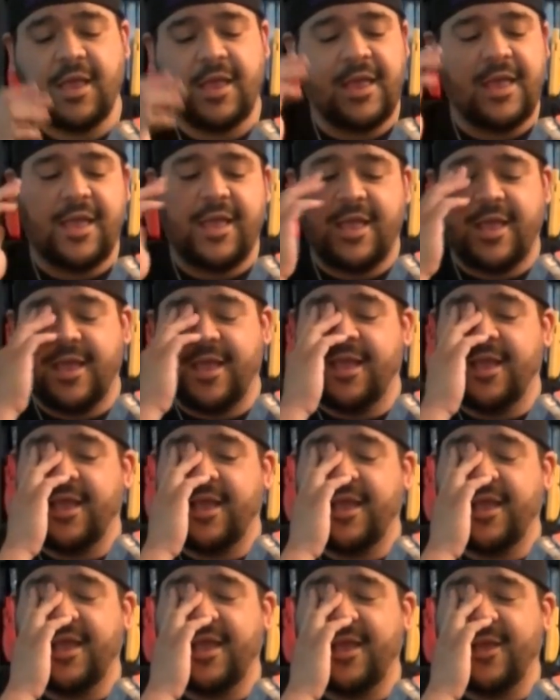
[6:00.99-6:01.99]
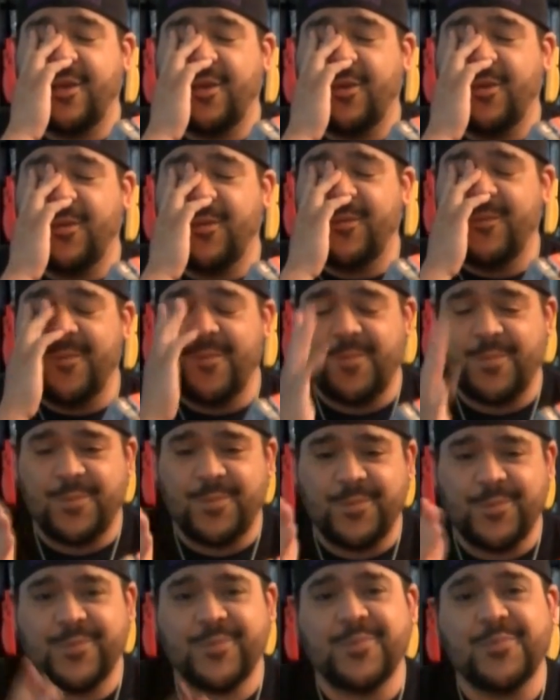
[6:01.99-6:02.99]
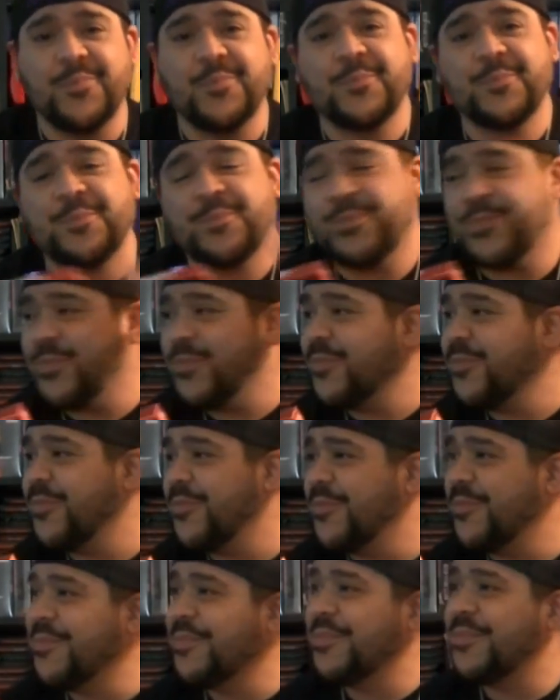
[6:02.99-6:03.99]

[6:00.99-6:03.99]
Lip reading: (no one is talking)